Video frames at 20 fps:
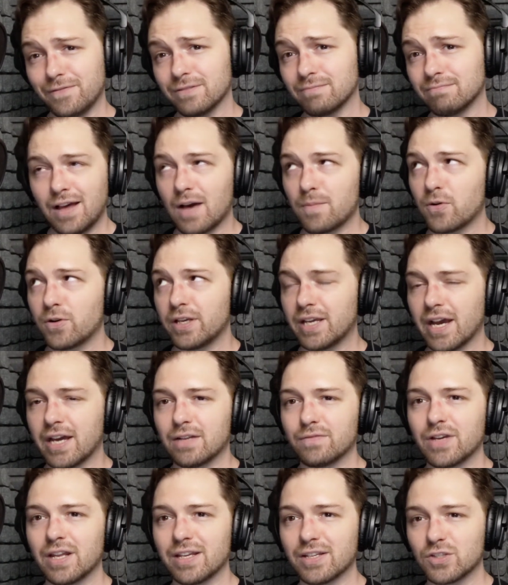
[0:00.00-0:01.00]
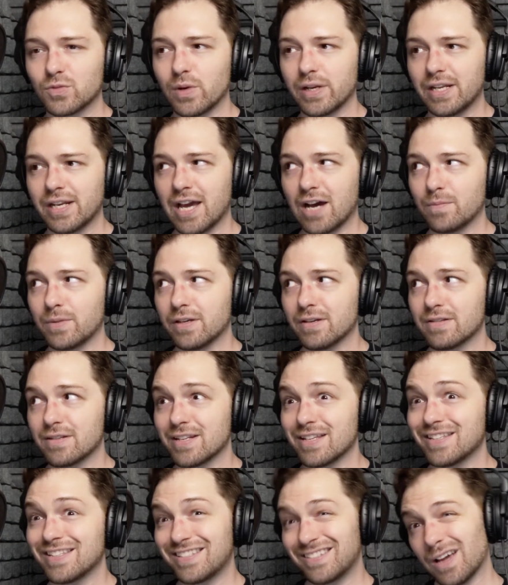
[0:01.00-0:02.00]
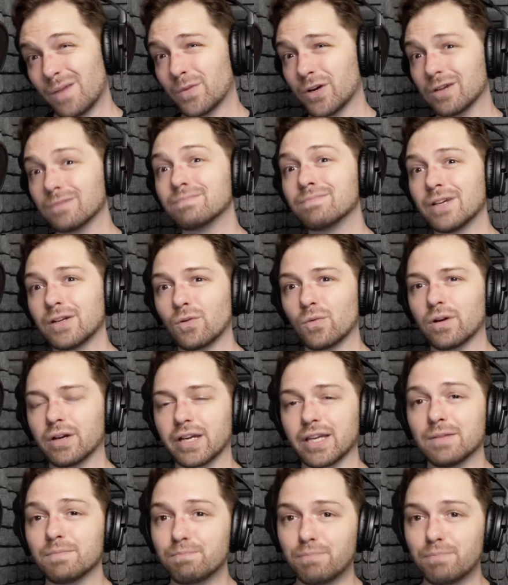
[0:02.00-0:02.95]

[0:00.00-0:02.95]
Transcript: and I'm already kind of getting sweaty now because it is summer in Oregon,